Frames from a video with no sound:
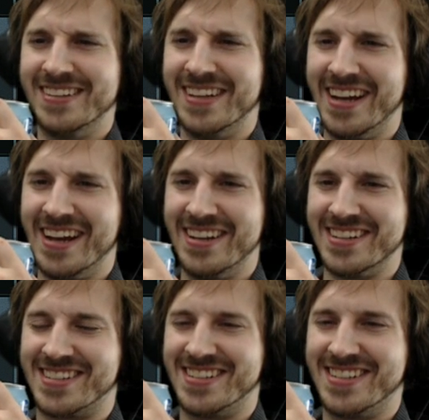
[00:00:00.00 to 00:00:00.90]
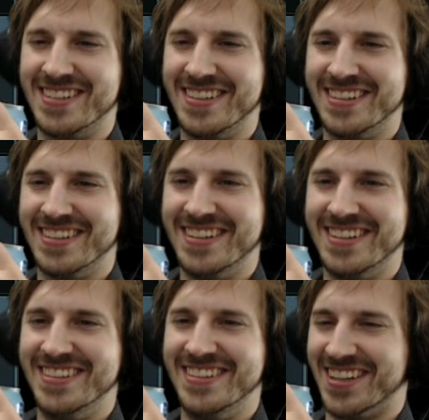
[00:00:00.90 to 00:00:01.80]
There it is.
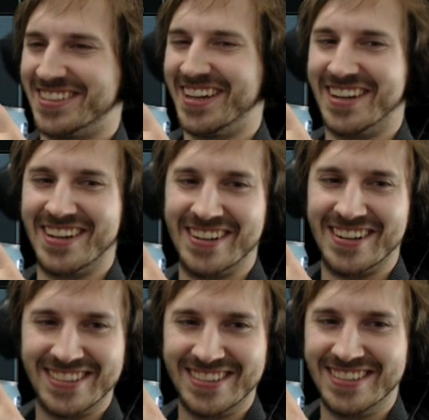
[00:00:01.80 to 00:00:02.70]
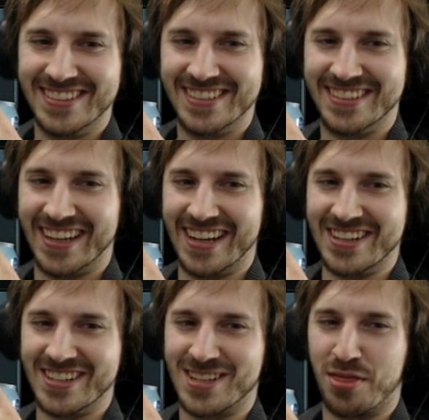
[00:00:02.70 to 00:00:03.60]
Not here.
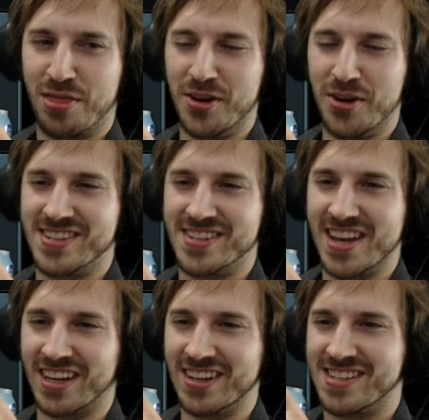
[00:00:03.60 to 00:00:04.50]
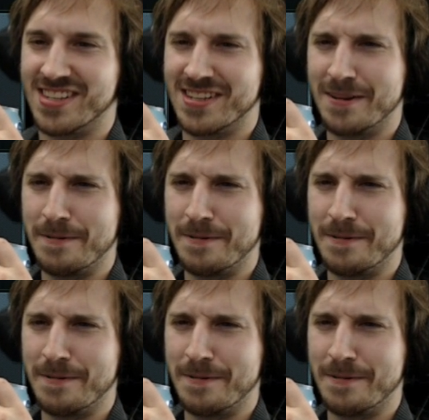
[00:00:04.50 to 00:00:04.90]
There 30 seconds.